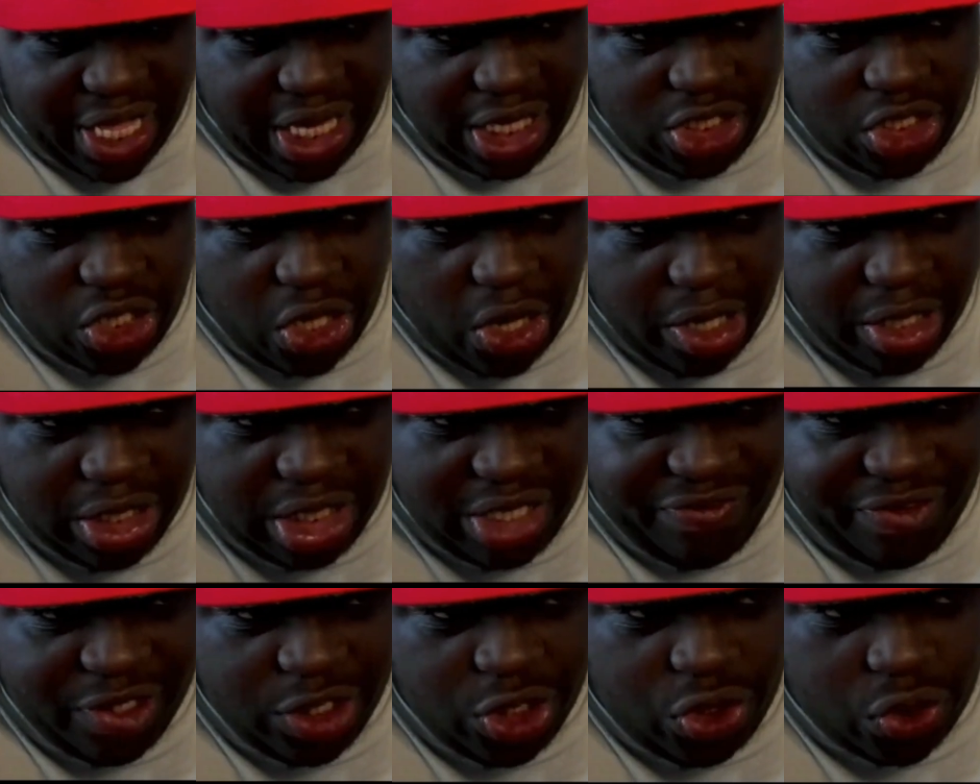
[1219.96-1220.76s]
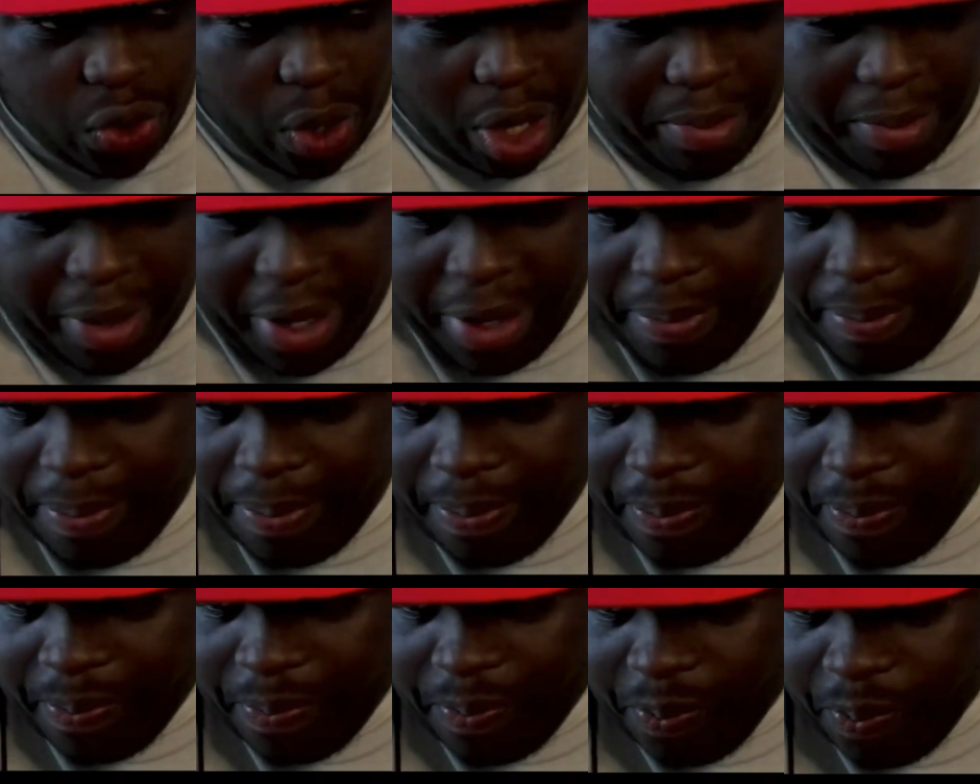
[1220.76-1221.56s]
in terms of enjoyment,
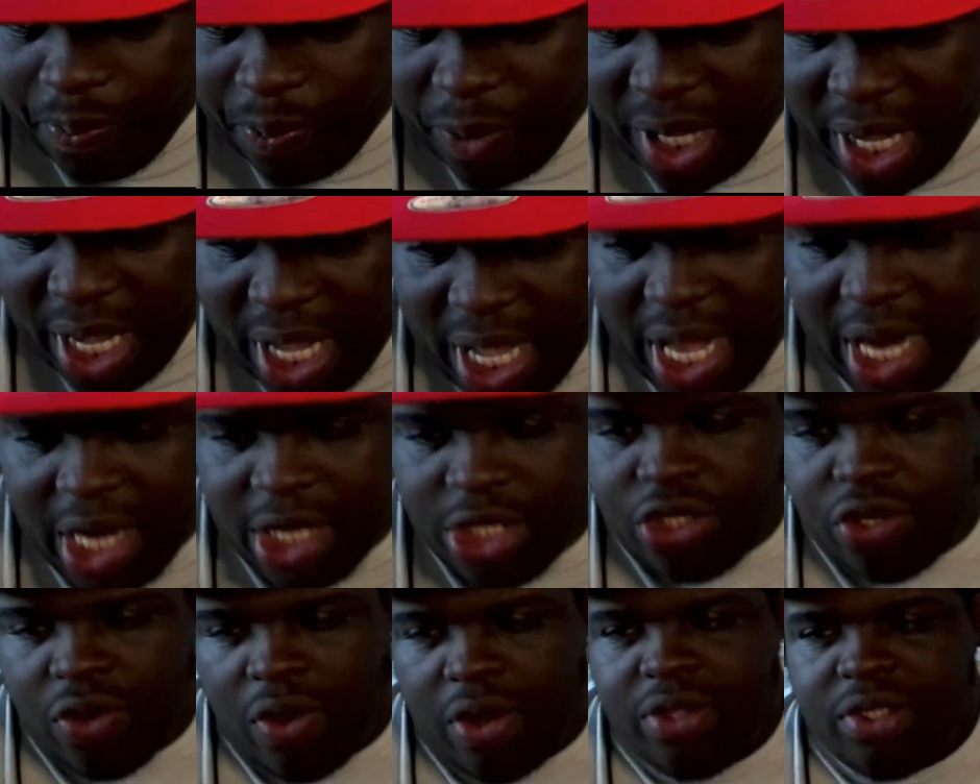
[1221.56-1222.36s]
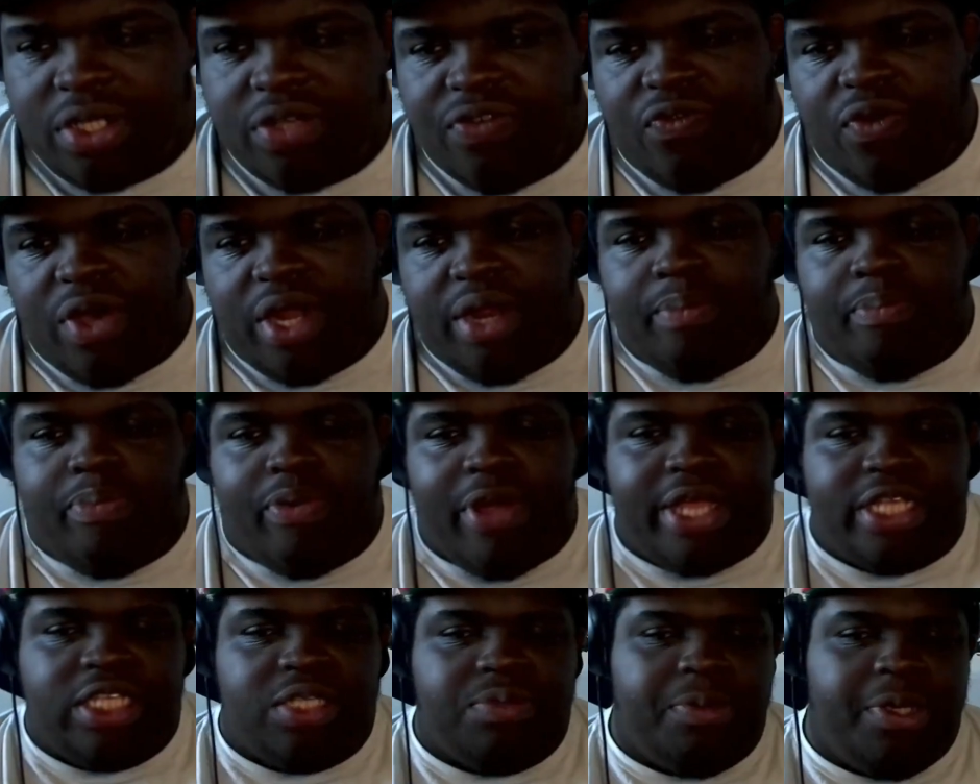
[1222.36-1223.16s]
and in terms of what
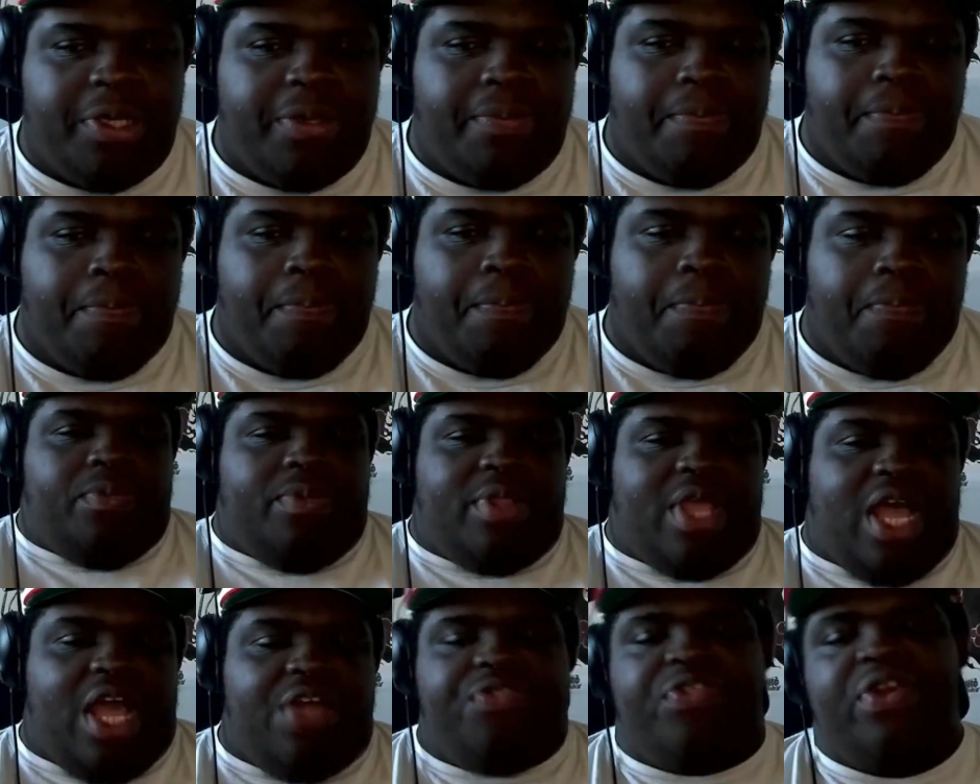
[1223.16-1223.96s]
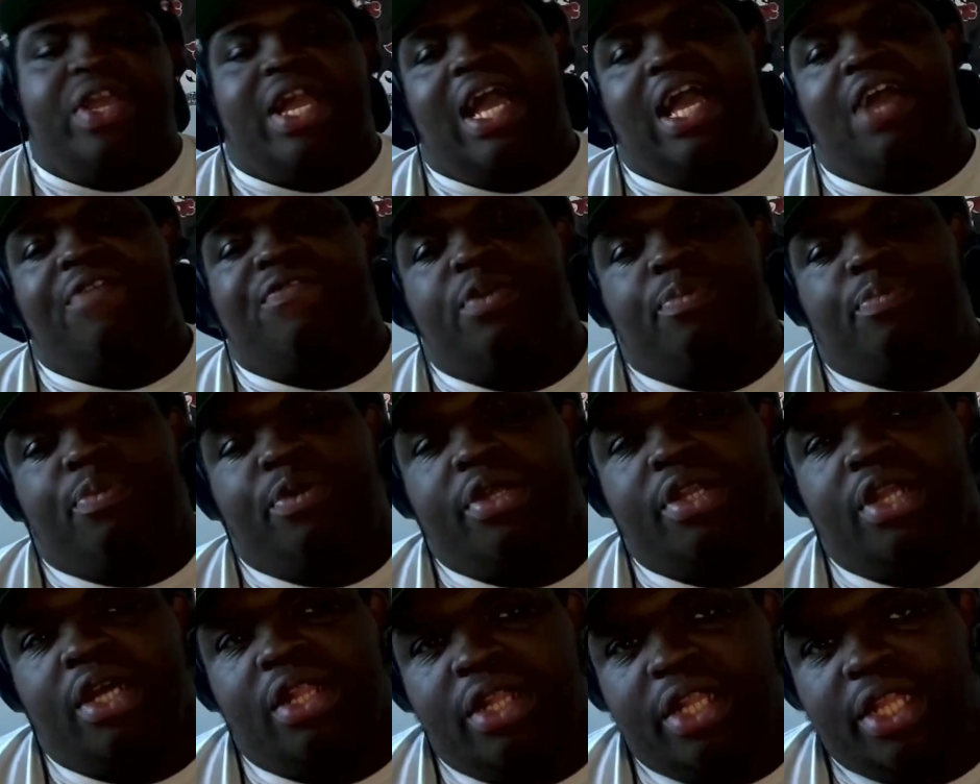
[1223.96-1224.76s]
impressed me, I think I have to
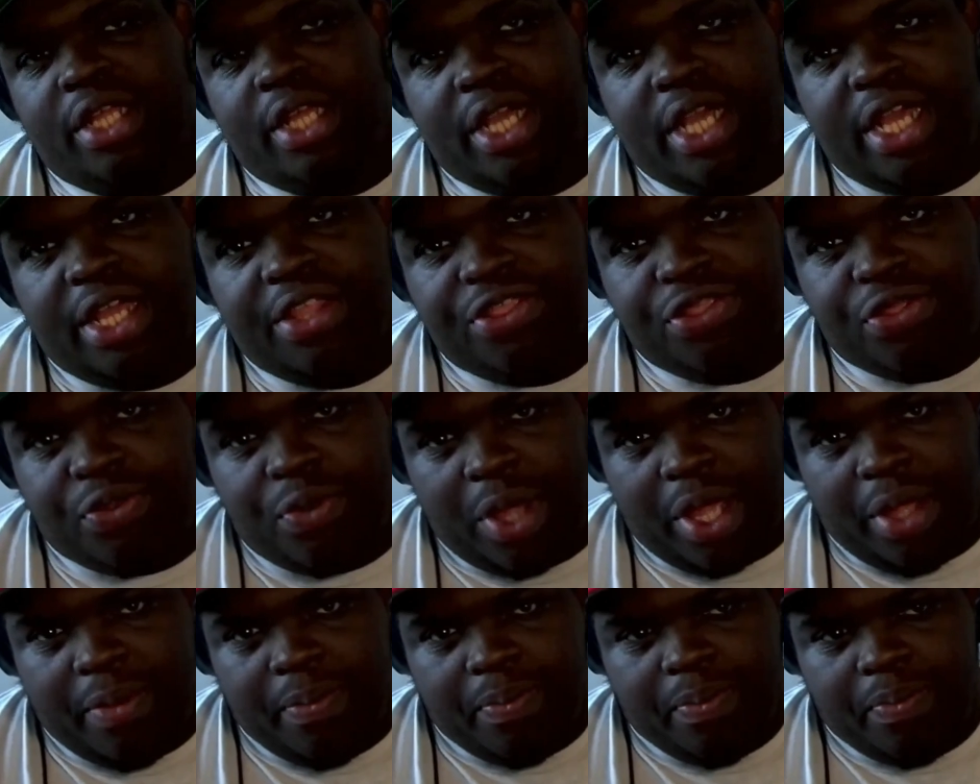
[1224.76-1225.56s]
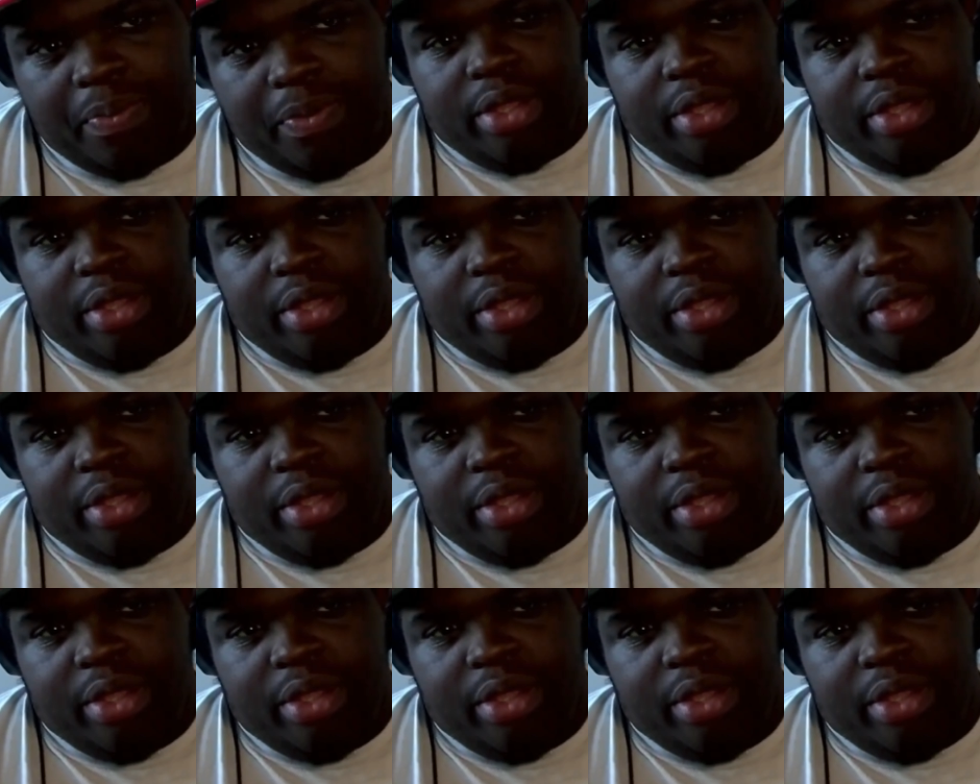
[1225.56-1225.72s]
put Aaliyah at 3.